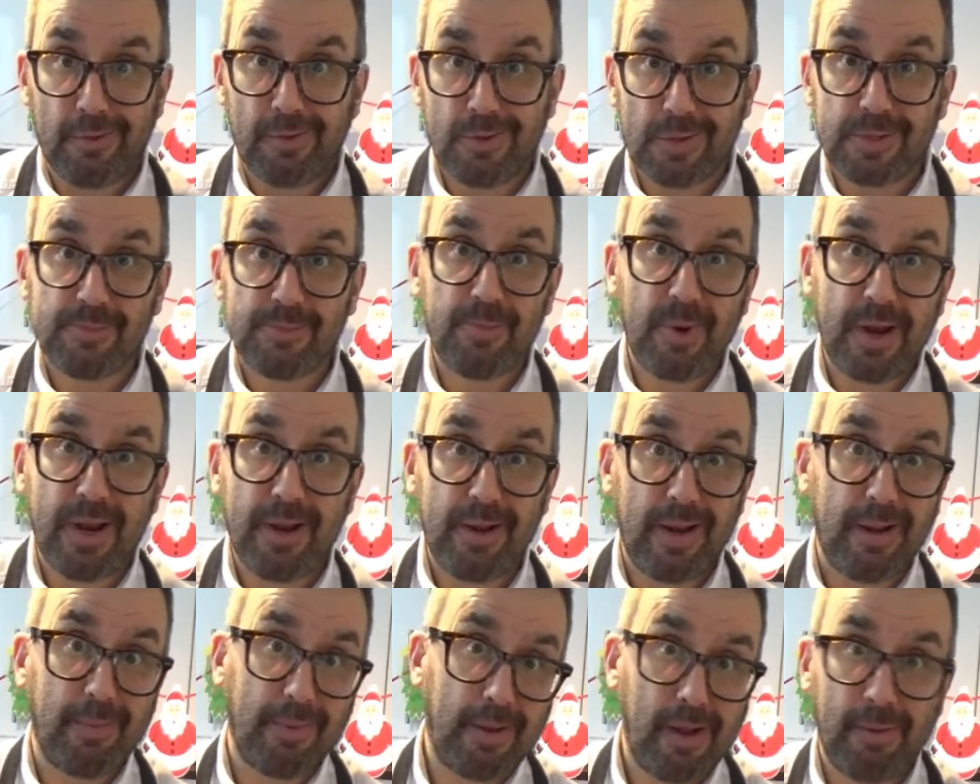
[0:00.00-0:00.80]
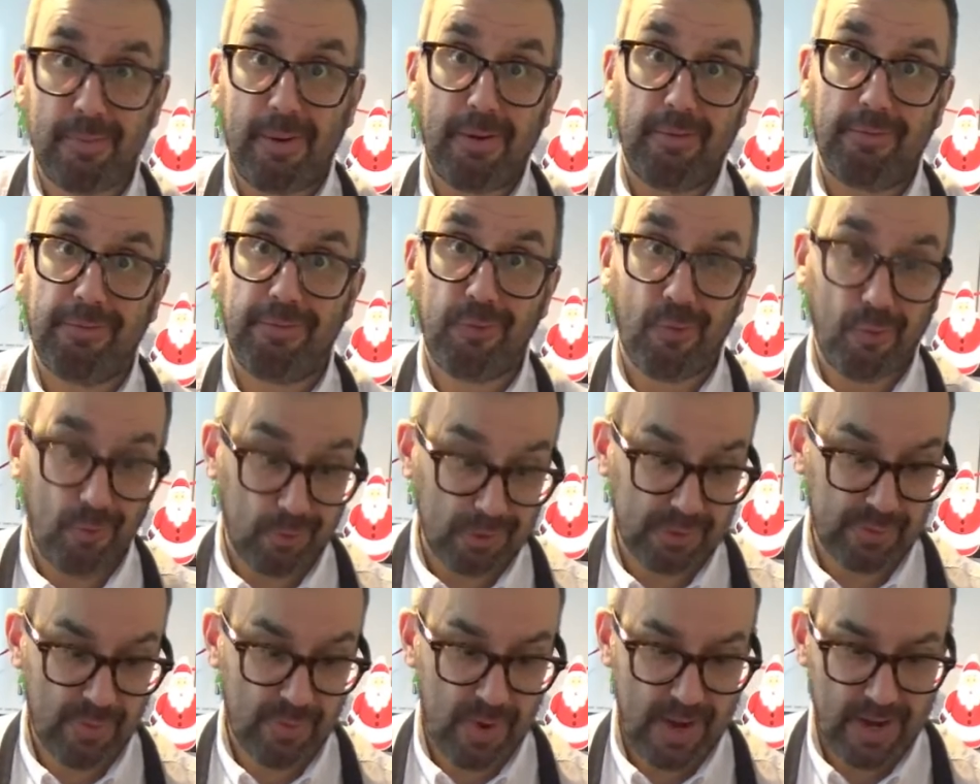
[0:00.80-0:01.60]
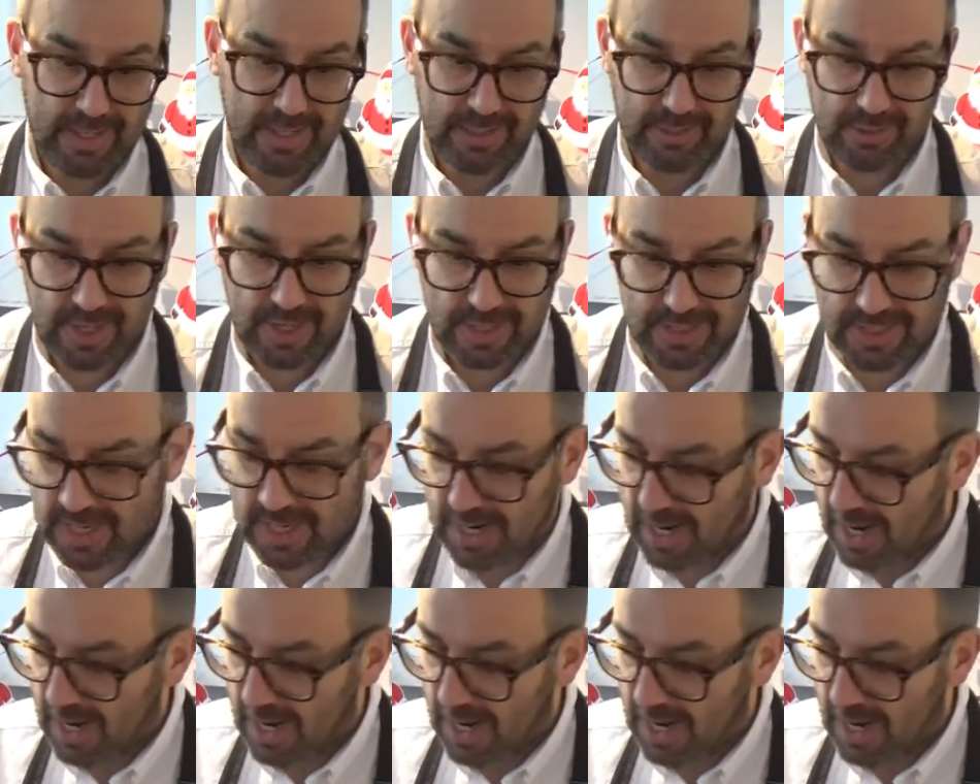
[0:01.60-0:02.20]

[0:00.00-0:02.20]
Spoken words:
You spray about 4 sprays, right?